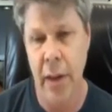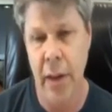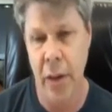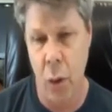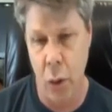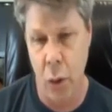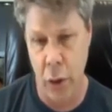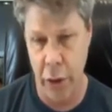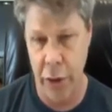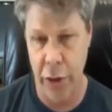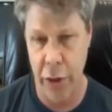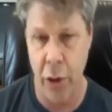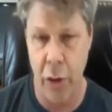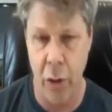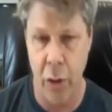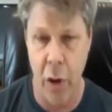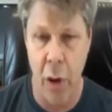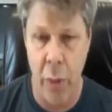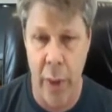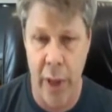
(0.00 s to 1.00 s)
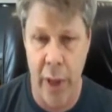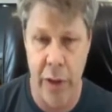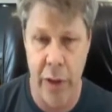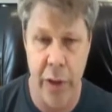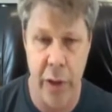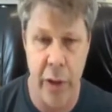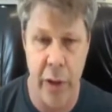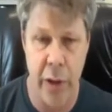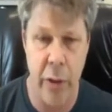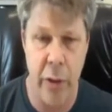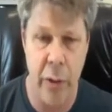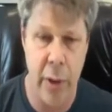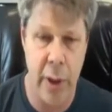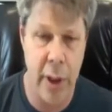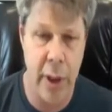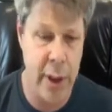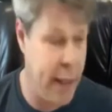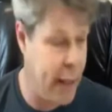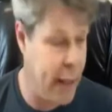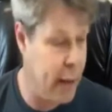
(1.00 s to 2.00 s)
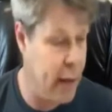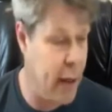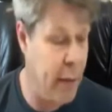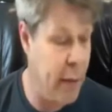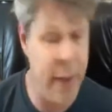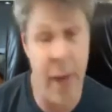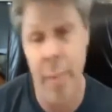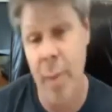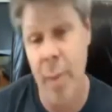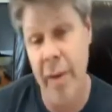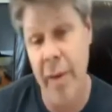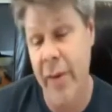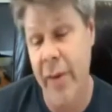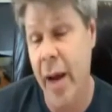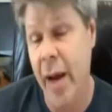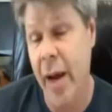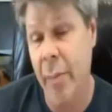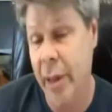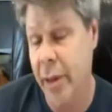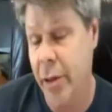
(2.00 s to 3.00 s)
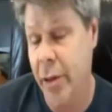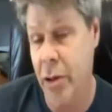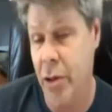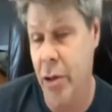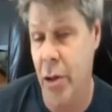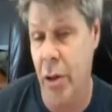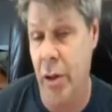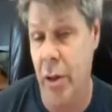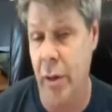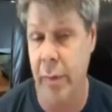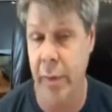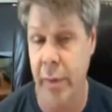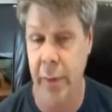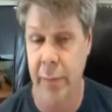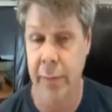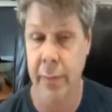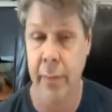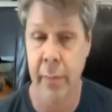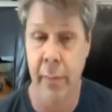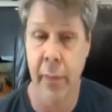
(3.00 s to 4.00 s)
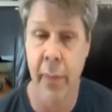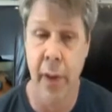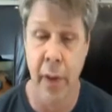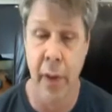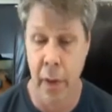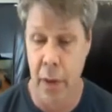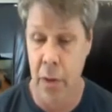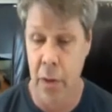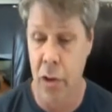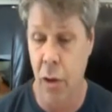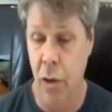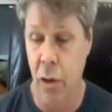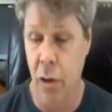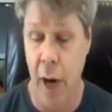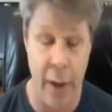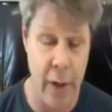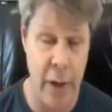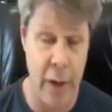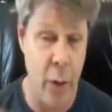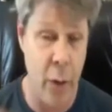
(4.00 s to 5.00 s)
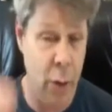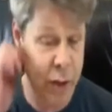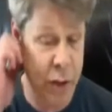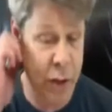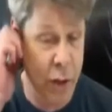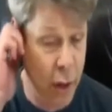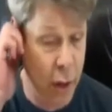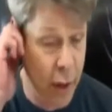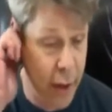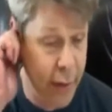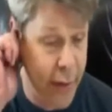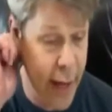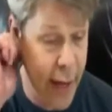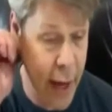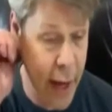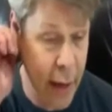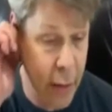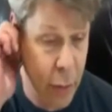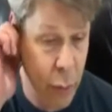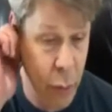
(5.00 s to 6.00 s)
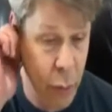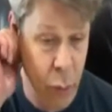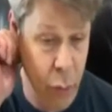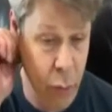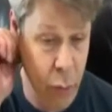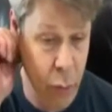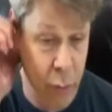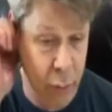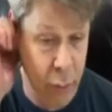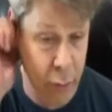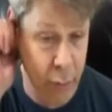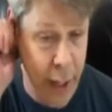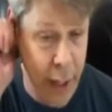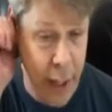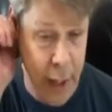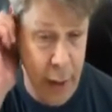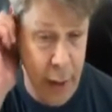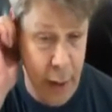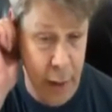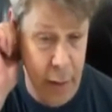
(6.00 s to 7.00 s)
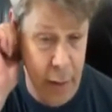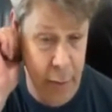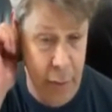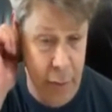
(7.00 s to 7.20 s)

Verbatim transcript: in order to grow into an income that my family deserved. So I don't know what started that that uh,